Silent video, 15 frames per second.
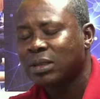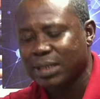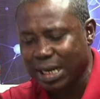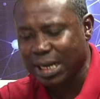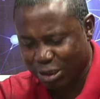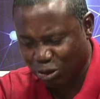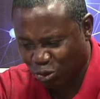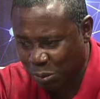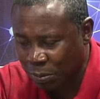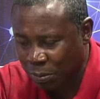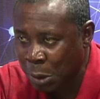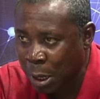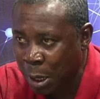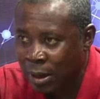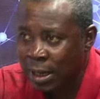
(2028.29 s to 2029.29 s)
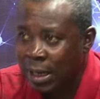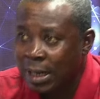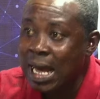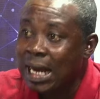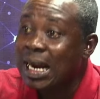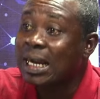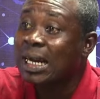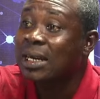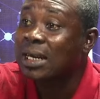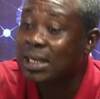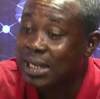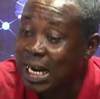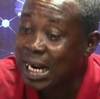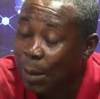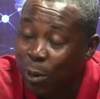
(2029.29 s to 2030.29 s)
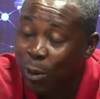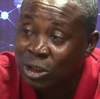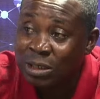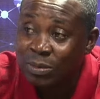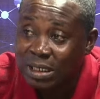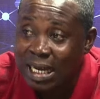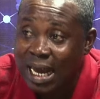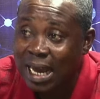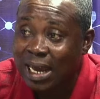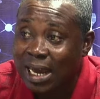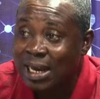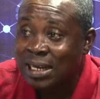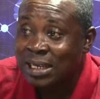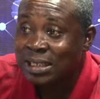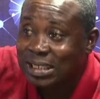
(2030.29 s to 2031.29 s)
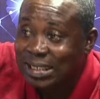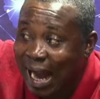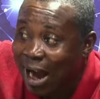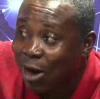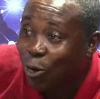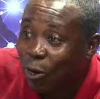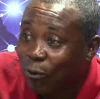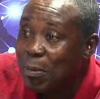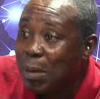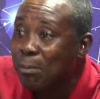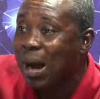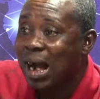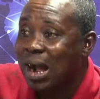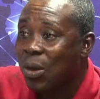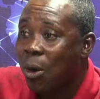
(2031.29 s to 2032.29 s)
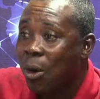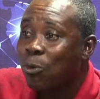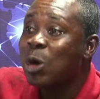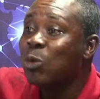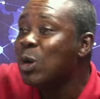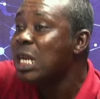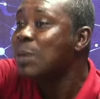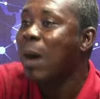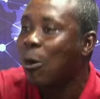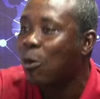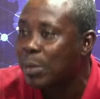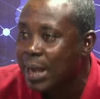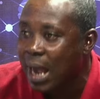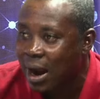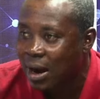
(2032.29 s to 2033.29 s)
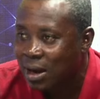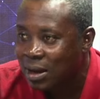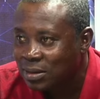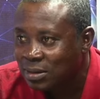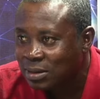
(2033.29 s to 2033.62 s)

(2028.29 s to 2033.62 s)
Thank you, grassroots for Kennedy Agyapong him say, South Kofobema will win Bawumia.